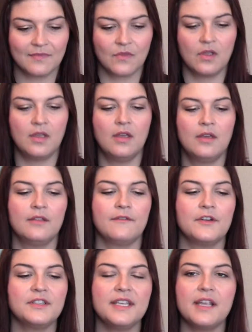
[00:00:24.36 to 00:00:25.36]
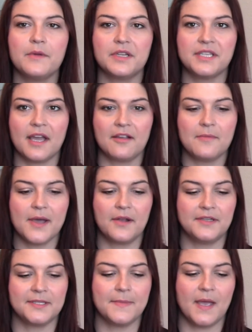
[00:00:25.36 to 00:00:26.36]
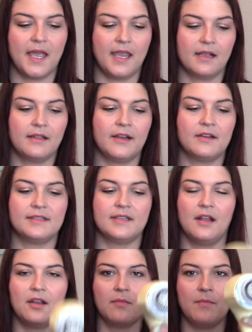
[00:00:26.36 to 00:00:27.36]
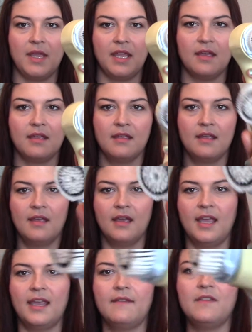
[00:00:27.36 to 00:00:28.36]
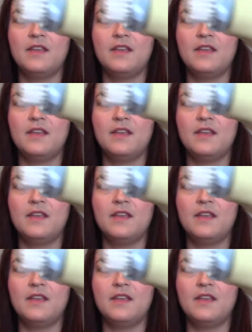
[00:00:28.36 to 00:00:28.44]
The first thing I want to talk about is my Clarisonic Mia. I have the